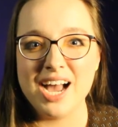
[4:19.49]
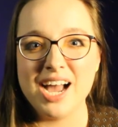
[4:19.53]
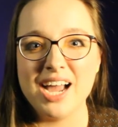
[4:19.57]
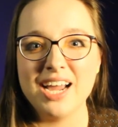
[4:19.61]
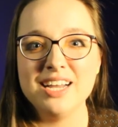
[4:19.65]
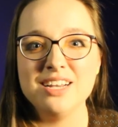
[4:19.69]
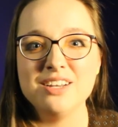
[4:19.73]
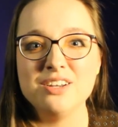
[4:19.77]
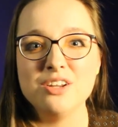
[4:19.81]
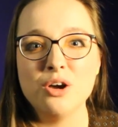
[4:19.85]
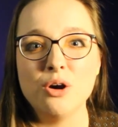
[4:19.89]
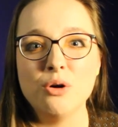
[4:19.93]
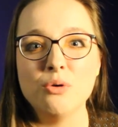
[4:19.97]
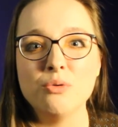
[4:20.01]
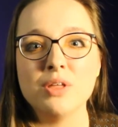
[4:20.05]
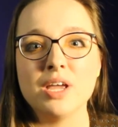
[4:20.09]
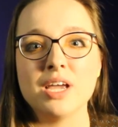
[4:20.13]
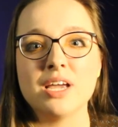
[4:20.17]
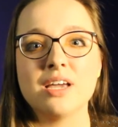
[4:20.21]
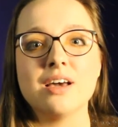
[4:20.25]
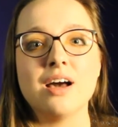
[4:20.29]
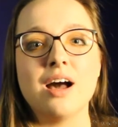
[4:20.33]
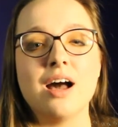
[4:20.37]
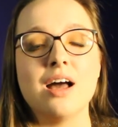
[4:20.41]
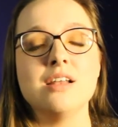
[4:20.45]
I know
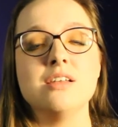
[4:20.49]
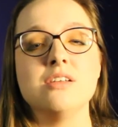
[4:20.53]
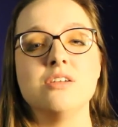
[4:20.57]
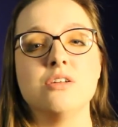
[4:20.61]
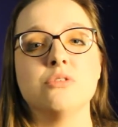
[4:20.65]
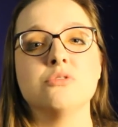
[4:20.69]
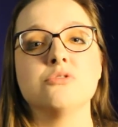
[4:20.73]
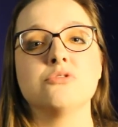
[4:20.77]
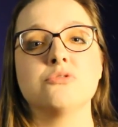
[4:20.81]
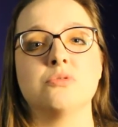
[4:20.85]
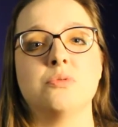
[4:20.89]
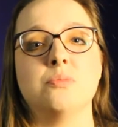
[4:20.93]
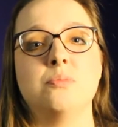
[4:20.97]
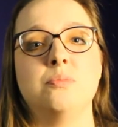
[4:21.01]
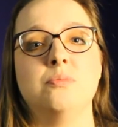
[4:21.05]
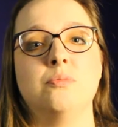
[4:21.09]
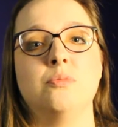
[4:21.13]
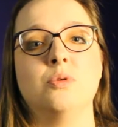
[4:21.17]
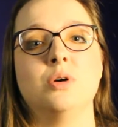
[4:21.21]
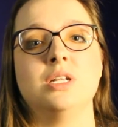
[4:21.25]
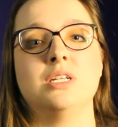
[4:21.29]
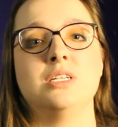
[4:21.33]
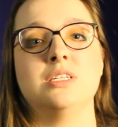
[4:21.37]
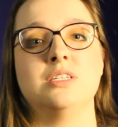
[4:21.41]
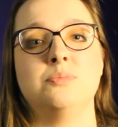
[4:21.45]
that God knows what,
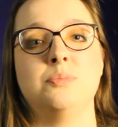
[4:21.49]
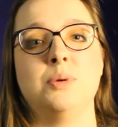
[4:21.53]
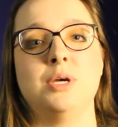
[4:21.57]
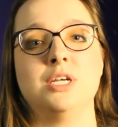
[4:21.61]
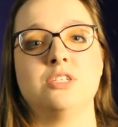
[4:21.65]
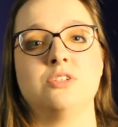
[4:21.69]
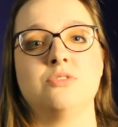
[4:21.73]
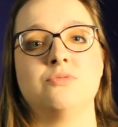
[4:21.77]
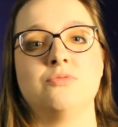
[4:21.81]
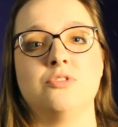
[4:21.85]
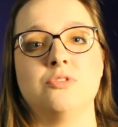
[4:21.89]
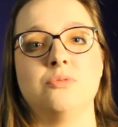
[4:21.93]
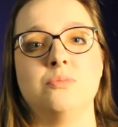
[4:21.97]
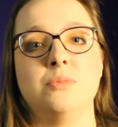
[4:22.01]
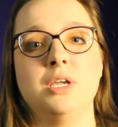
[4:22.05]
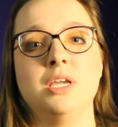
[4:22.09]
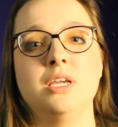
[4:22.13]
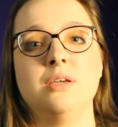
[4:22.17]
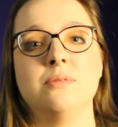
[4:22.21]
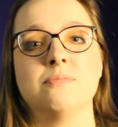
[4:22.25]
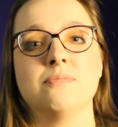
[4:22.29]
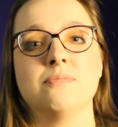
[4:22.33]
what is best for me.